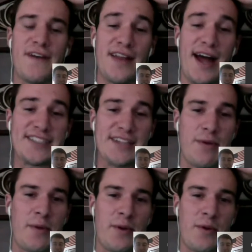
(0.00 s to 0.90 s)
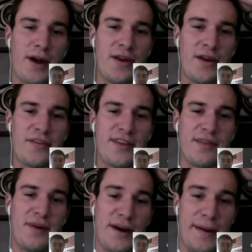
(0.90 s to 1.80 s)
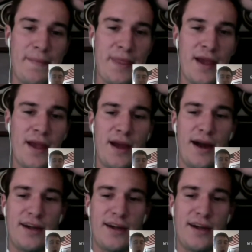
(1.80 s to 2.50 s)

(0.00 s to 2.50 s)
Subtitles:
last night when we were walking over to the bar. I was